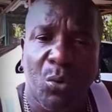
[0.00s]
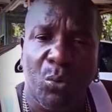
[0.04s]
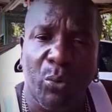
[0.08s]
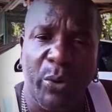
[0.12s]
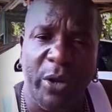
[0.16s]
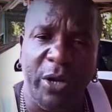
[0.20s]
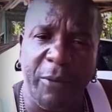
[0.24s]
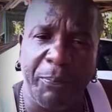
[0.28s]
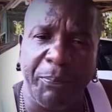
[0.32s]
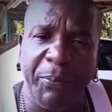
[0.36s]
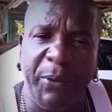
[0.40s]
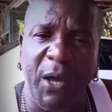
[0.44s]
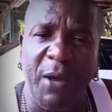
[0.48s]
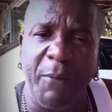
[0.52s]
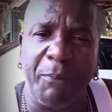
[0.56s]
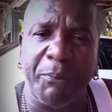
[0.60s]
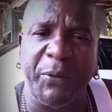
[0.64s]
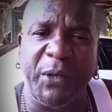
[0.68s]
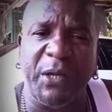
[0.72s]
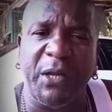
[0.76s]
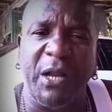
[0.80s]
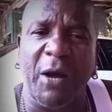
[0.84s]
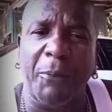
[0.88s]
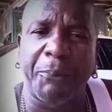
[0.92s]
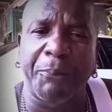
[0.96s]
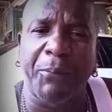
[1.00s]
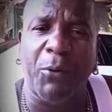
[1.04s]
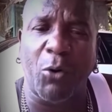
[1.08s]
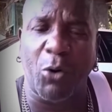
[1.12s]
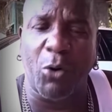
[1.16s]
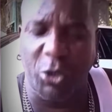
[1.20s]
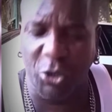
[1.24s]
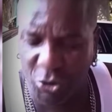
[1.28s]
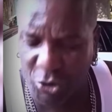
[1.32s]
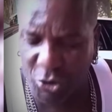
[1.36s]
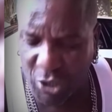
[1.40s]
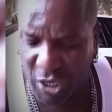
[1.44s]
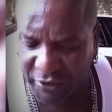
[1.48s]
When the PMP in a
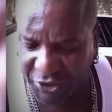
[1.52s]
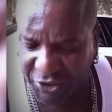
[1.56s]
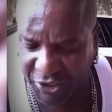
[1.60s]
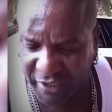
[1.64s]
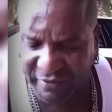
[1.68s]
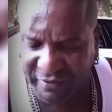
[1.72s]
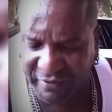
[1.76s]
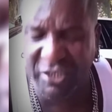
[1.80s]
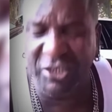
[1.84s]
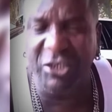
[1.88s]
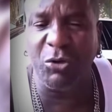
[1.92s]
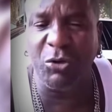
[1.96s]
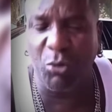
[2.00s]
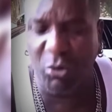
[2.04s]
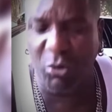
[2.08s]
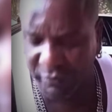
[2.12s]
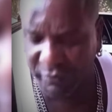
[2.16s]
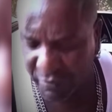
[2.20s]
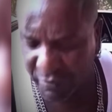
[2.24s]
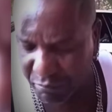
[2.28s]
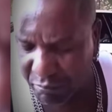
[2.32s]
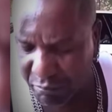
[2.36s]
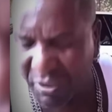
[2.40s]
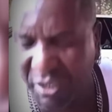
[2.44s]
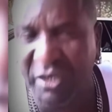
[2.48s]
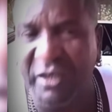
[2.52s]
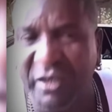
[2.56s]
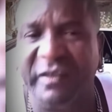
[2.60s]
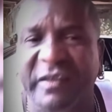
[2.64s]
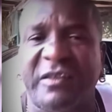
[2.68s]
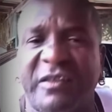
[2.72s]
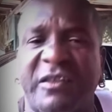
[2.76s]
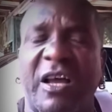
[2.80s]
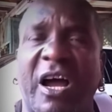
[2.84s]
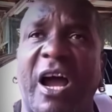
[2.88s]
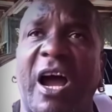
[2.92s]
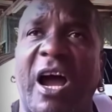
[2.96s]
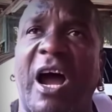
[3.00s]
poor, you, I check, say you was a
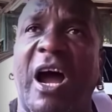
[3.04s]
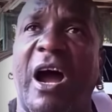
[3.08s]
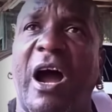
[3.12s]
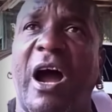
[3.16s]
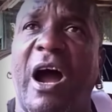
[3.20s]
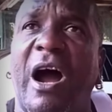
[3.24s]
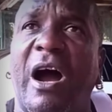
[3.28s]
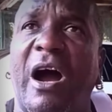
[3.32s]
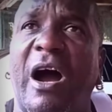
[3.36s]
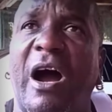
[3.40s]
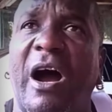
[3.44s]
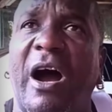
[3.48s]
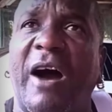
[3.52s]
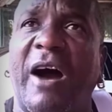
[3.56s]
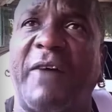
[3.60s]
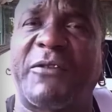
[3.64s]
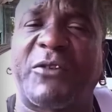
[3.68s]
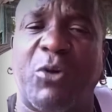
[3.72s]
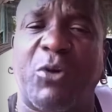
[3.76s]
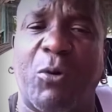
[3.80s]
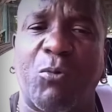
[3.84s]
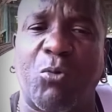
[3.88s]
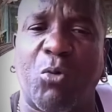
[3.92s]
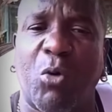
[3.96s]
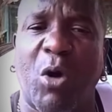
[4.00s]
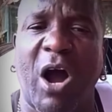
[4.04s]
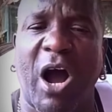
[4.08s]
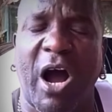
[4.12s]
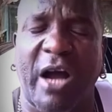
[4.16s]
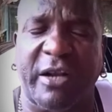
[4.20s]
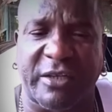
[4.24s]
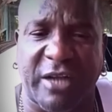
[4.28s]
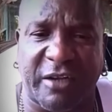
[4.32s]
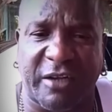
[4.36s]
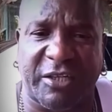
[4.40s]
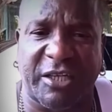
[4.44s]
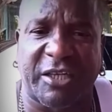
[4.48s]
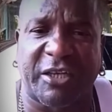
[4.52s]
minister of some
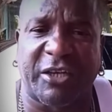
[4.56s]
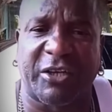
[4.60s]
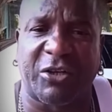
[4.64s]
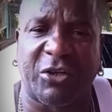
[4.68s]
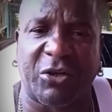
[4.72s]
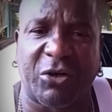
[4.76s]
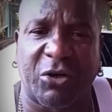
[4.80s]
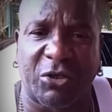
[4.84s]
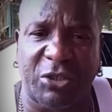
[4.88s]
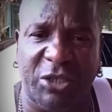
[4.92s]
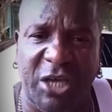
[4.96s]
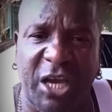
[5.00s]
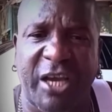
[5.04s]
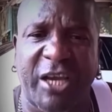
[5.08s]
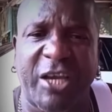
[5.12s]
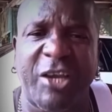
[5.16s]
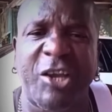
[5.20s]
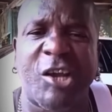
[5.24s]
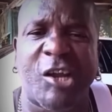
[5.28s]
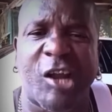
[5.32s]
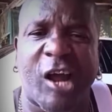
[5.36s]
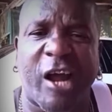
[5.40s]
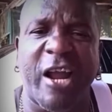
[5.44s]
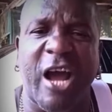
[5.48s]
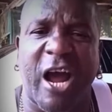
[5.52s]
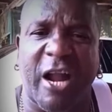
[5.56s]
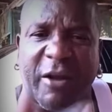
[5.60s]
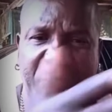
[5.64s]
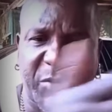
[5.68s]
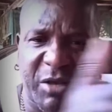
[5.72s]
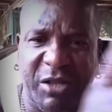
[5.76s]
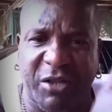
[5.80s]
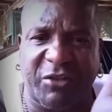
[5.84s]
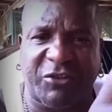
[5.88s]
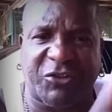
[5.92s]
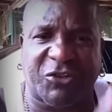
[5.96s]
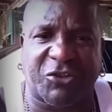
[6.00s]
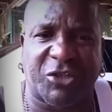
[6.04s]
water thing, you know. Yeah, you in that
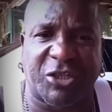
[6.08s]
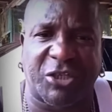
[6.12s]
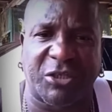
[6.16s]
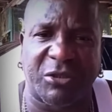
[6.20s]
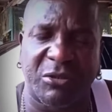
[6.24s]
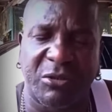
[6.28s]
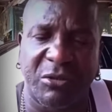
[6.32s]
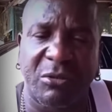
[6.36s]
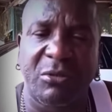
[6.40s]
ministry.